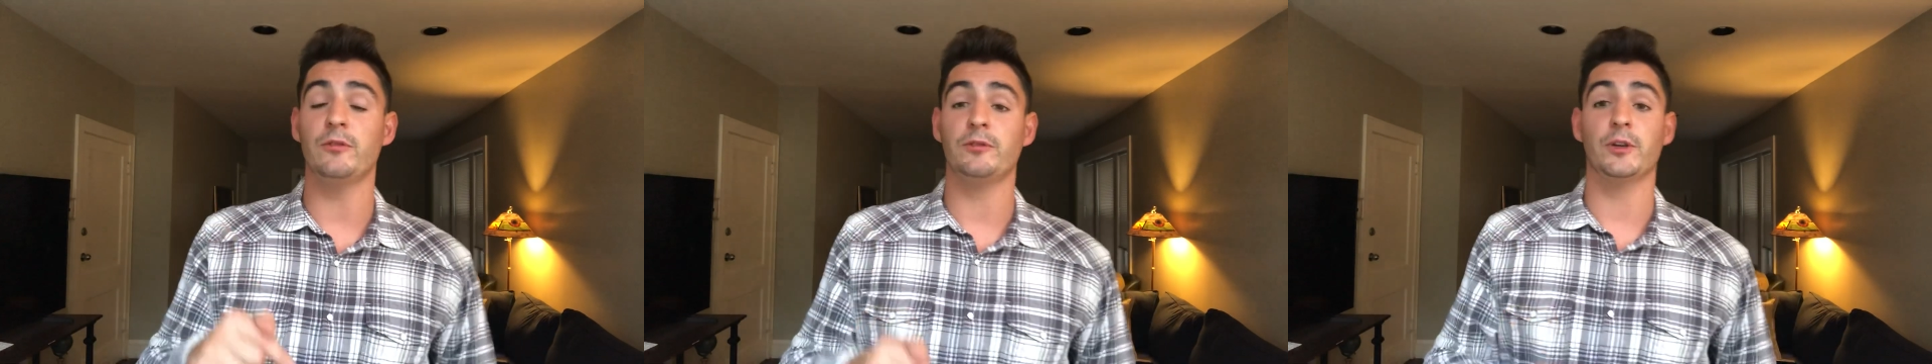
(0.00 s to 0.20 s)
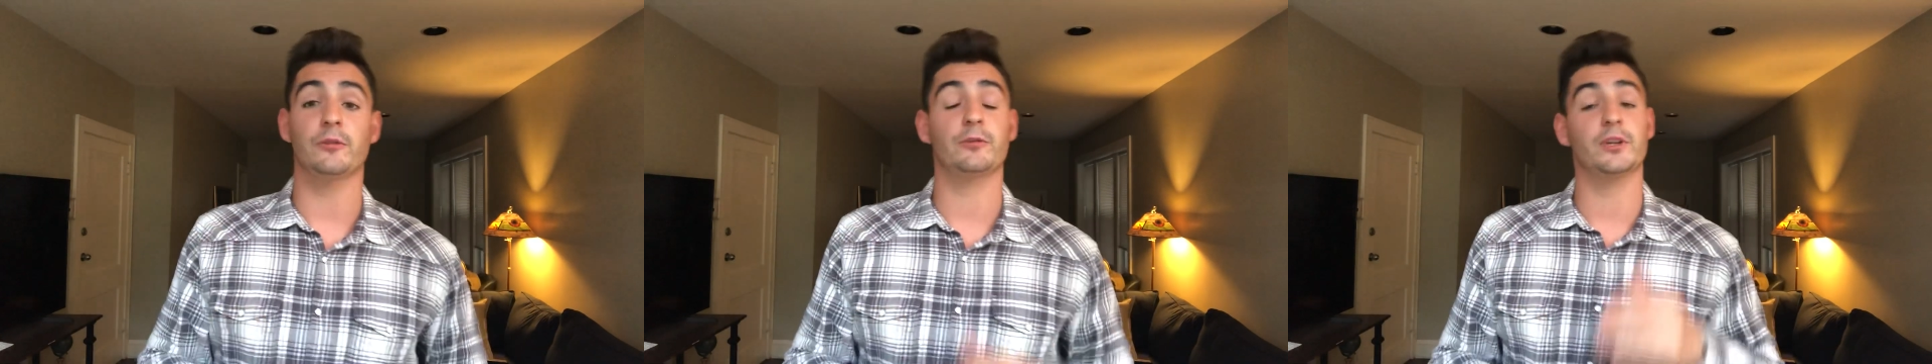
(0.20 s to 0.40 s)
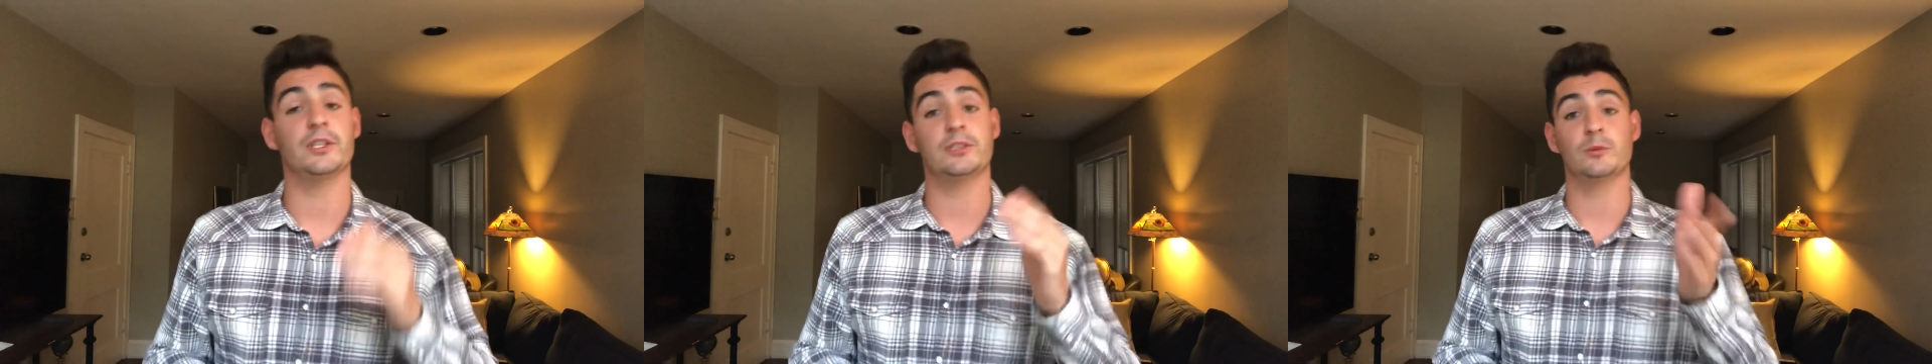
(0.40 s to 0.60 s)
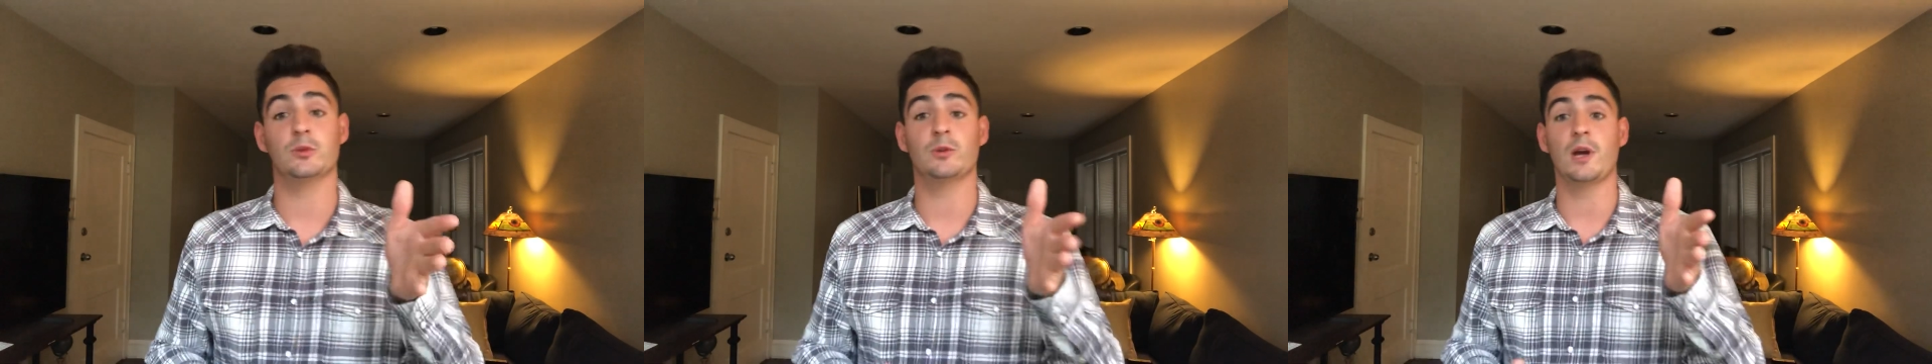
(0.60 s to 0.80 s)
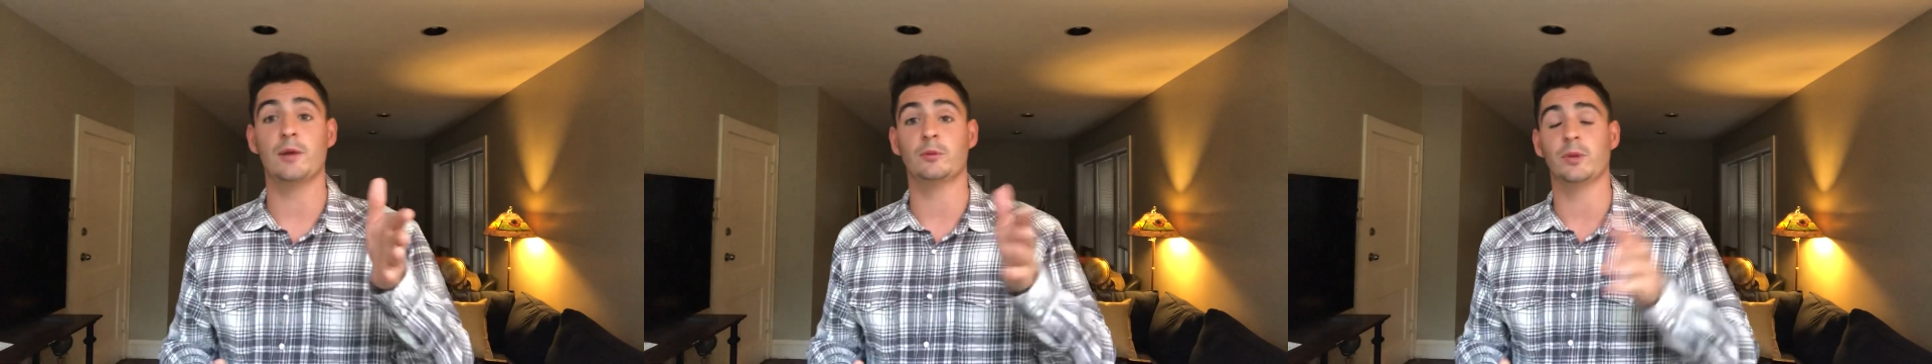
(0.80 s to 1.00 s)
Feel free to
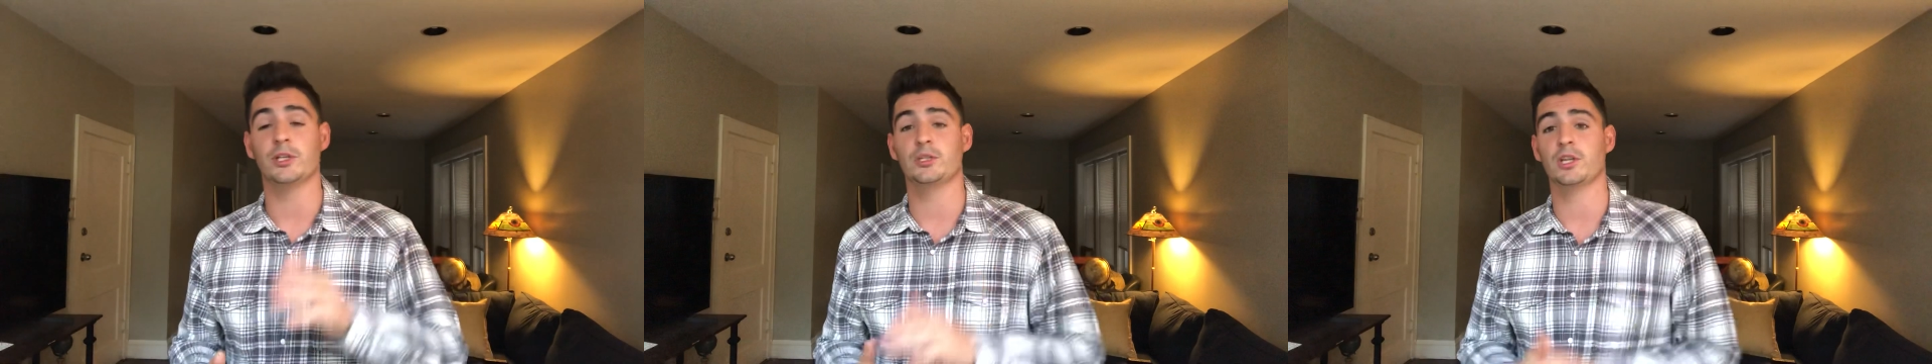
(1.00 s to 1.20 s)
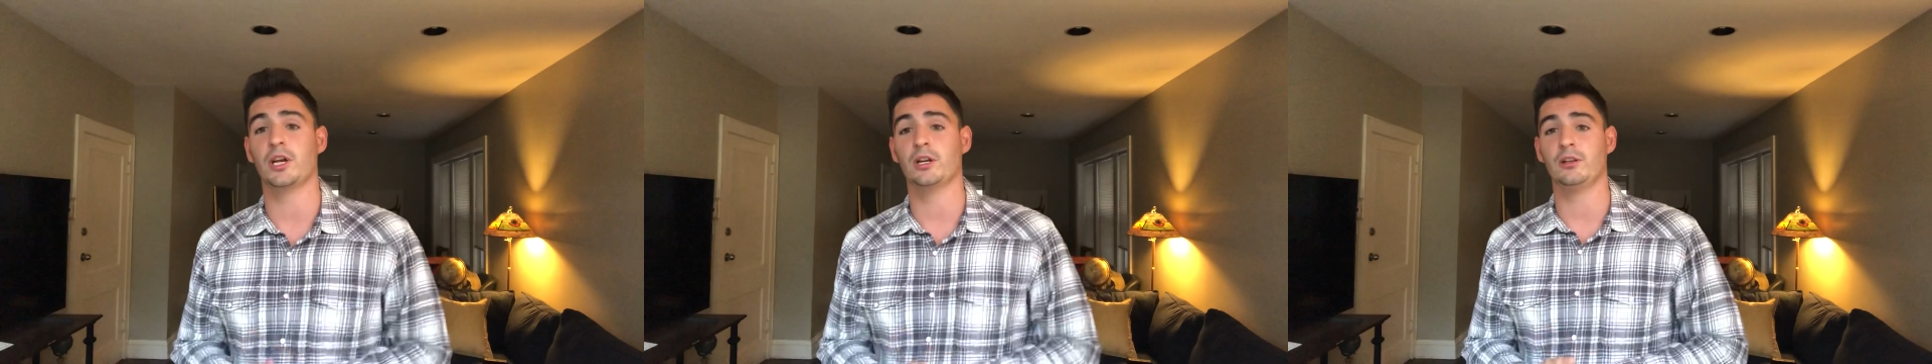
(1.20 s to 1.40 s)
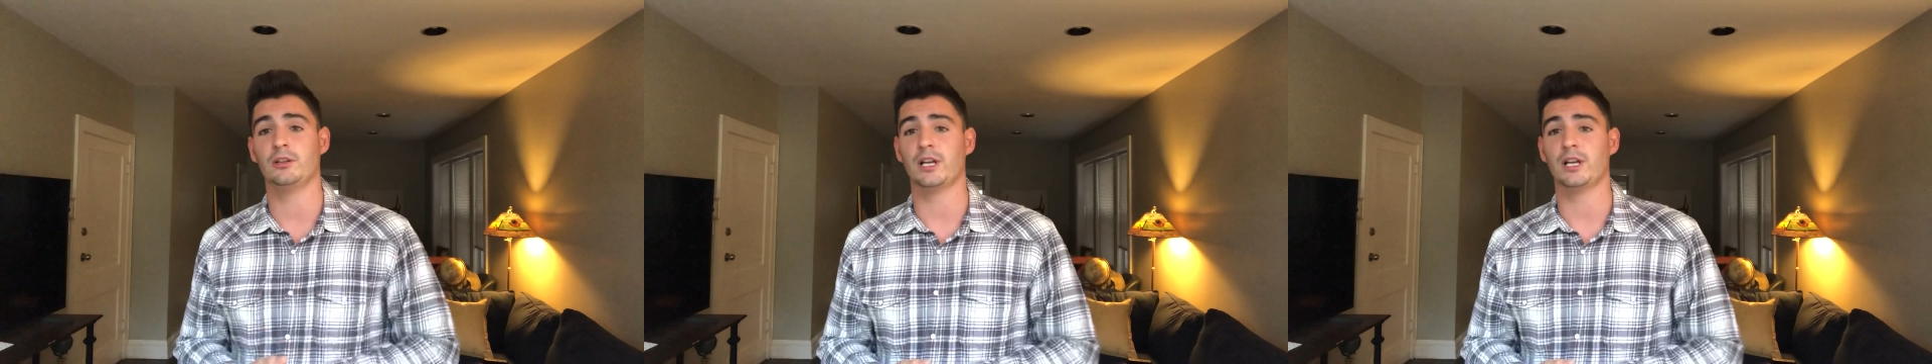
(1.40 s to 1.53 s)
subscribe to my channel.